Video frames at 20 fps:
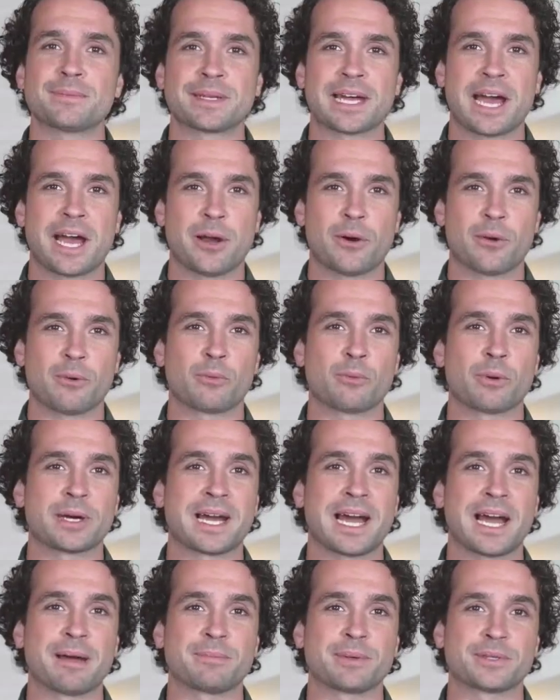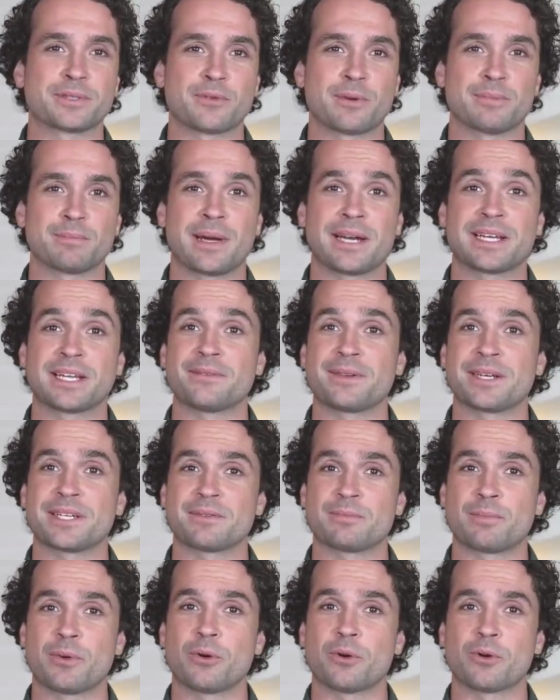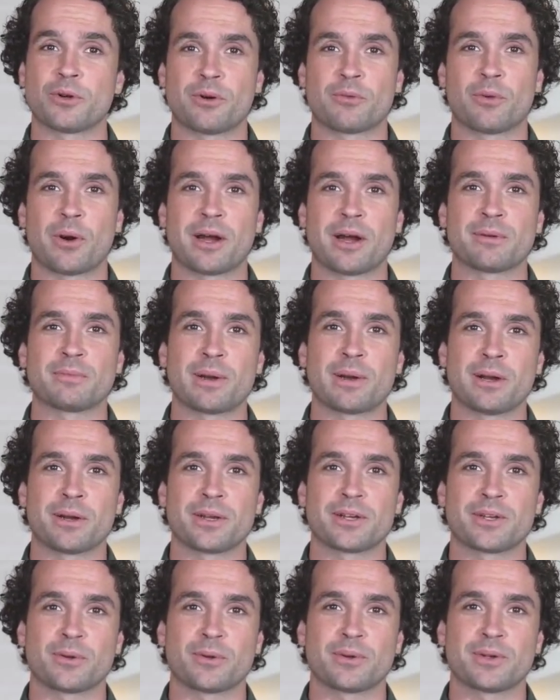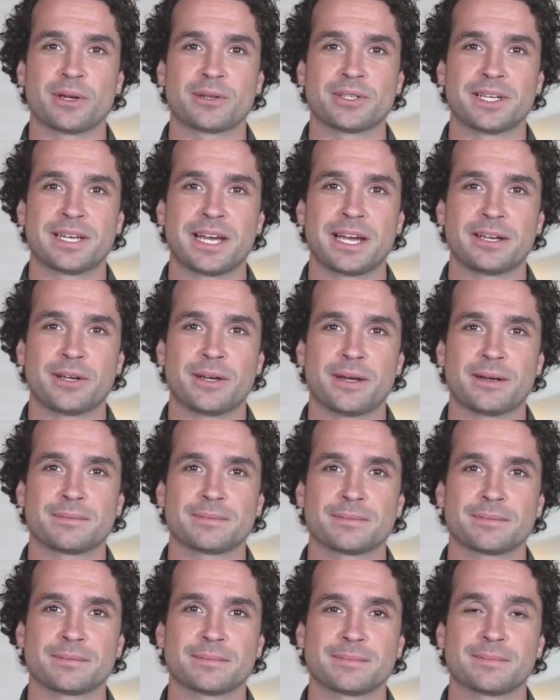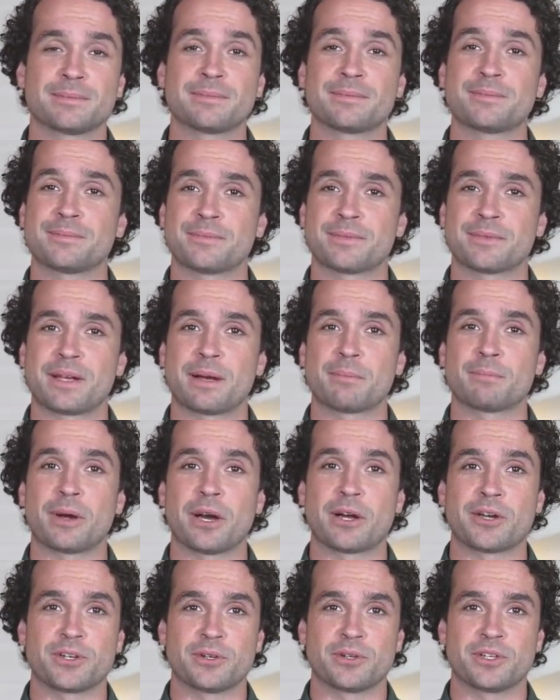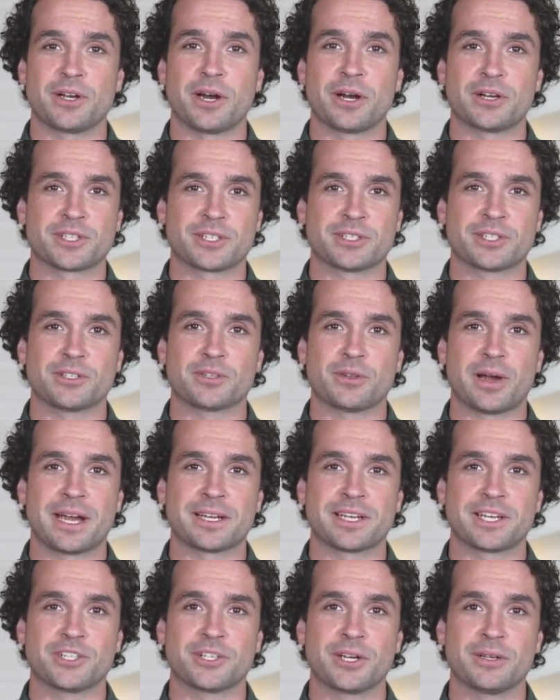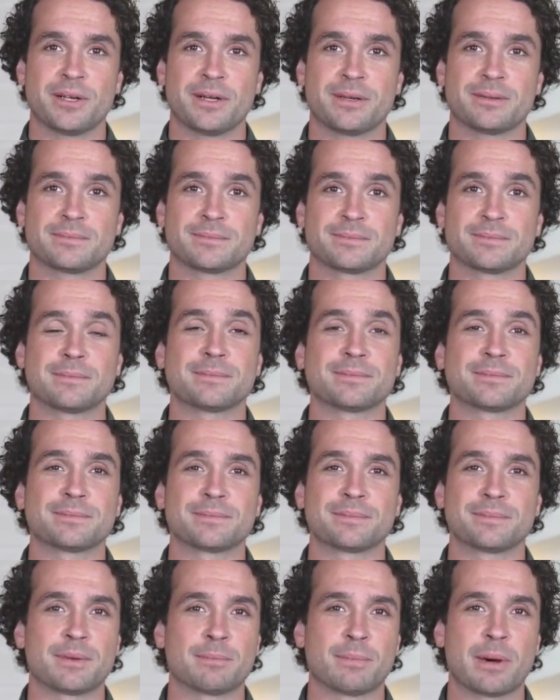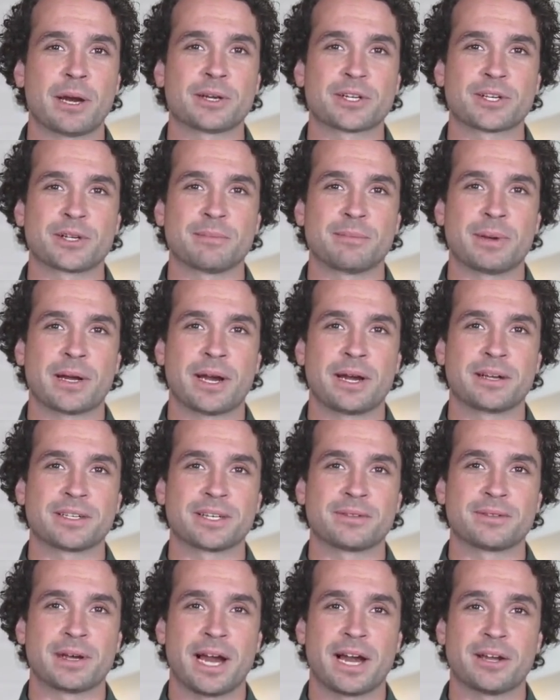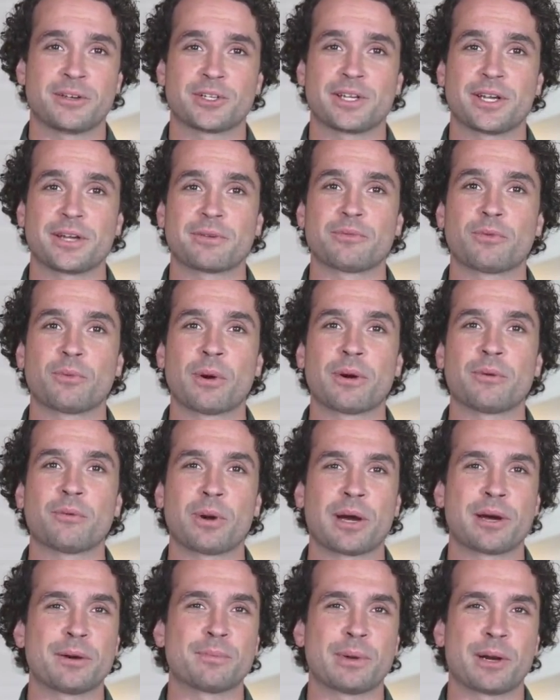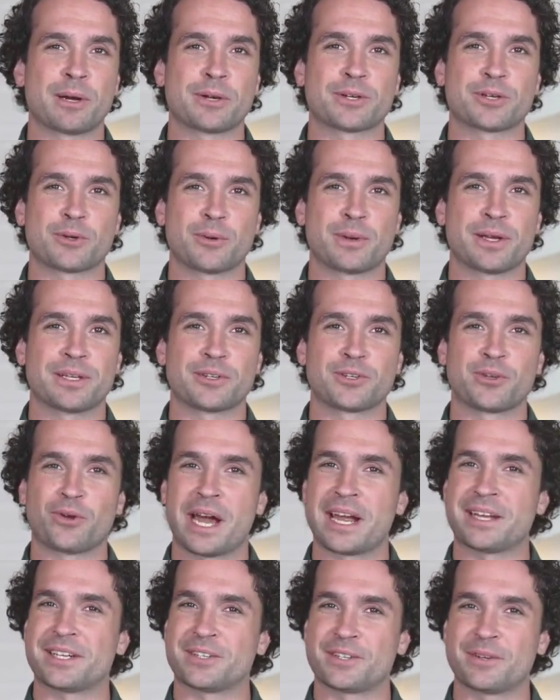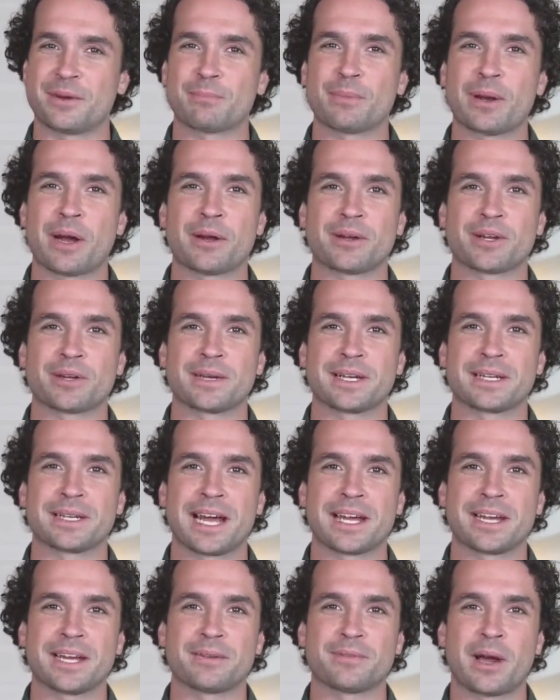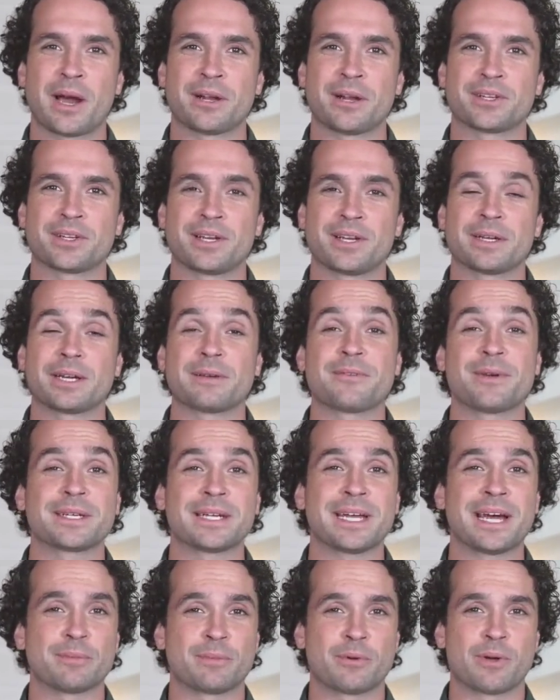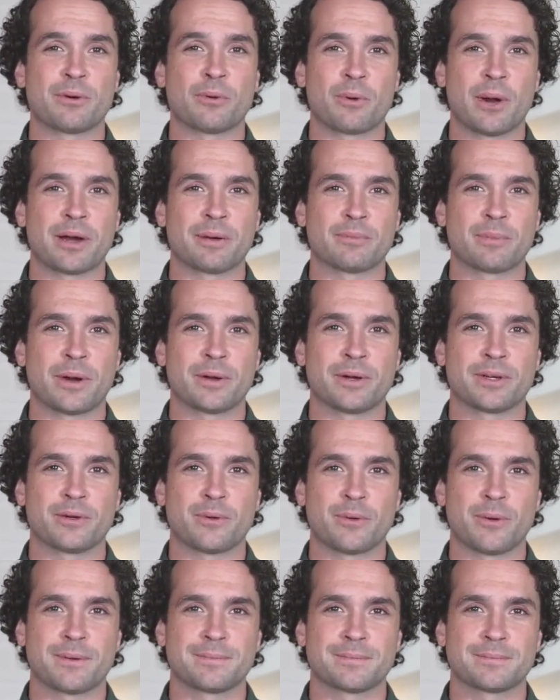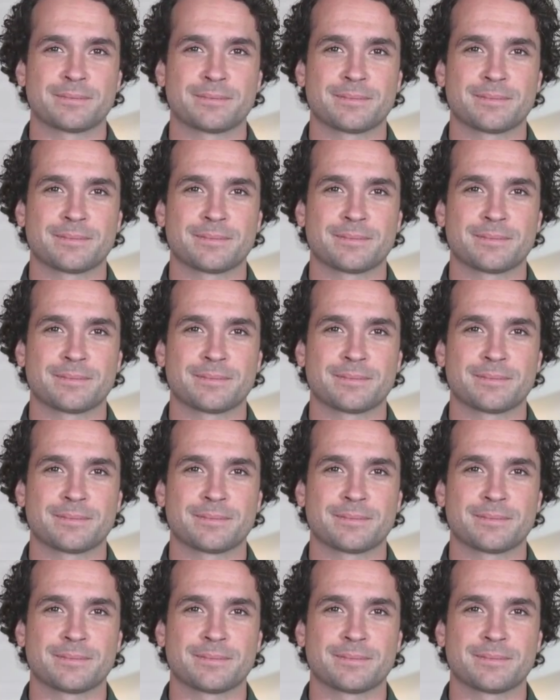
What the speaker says: Now, what happens when many of these polar water molecules are together? Their partial charges attract each other. The partially positive hydrogen of one water molecule is attracted to the partially negative oxygen of a neighboring water molecule.